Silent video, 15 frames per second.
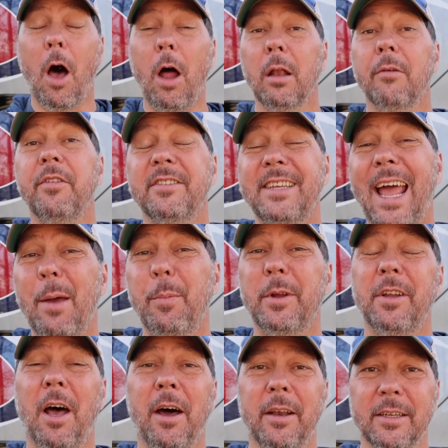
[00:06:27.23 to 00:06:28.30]
All of this
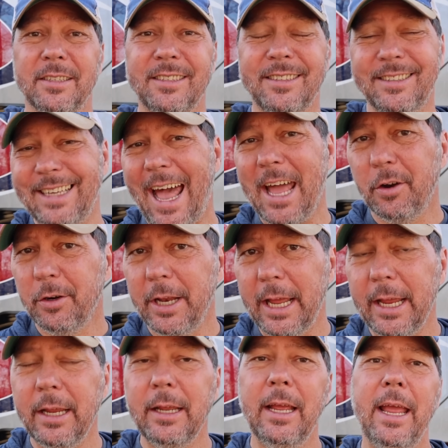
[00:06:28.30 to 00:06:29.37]
happened on a
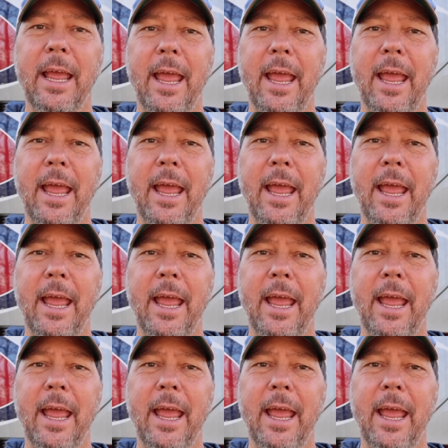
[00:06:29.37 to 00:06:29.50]
Saturday,